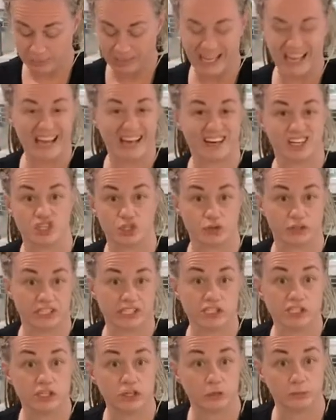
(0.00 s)
I had a
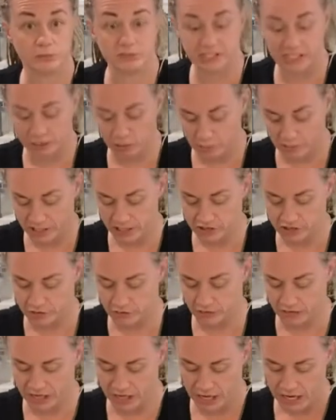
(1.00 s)
traditional potato masher
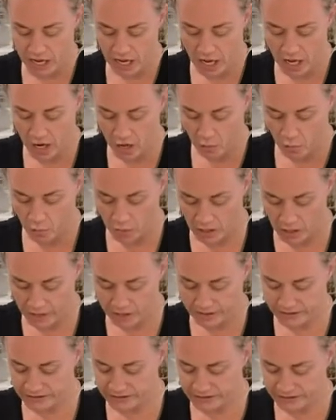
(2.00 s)
that
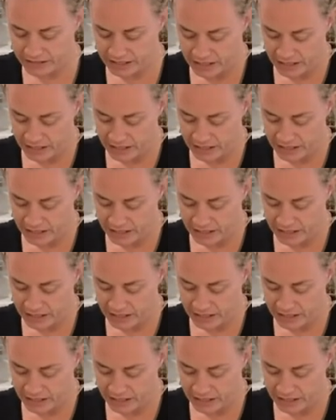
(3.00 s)
was